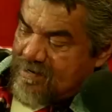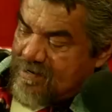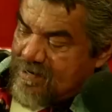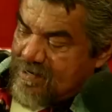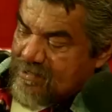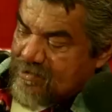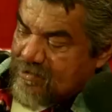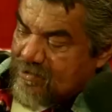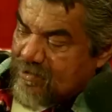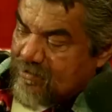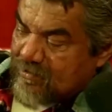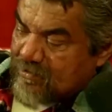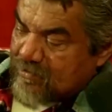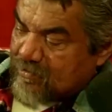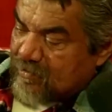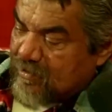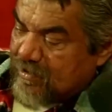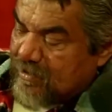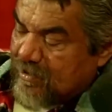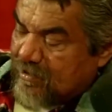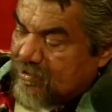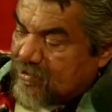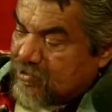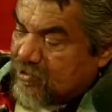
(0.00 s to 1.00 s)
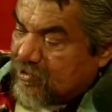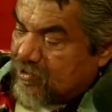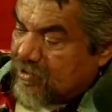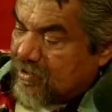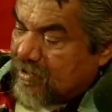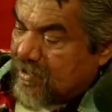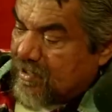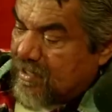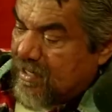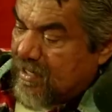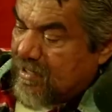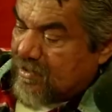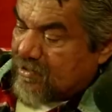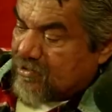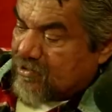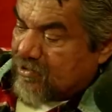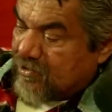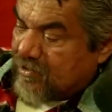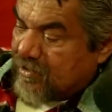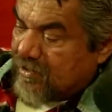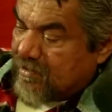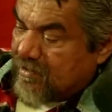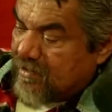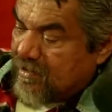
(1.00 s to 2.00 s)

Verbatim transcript: I knew there was one there. The guy in Journey.